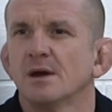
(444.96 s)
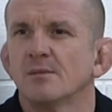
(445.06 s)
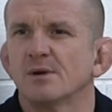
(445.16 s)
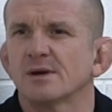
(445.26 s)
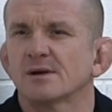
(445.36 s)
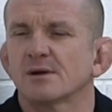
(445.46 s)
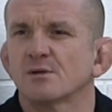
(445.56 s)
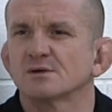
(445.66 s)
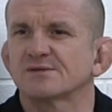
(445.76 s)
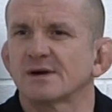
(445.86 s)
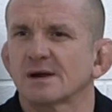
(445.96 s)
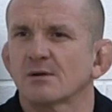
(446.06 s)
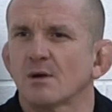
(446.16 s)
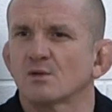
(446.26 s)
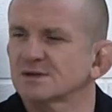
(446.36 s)
But I always found
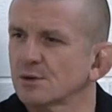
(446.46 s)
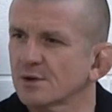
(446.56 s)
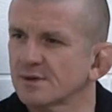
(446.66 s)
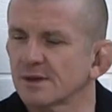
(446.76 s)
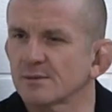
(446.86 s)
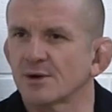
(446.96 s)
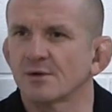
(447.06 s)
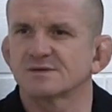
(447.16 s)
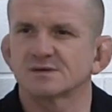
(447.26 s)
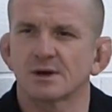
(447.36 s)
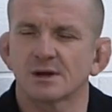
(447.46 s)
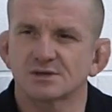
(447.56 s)
I wasn't looking at them enough, so I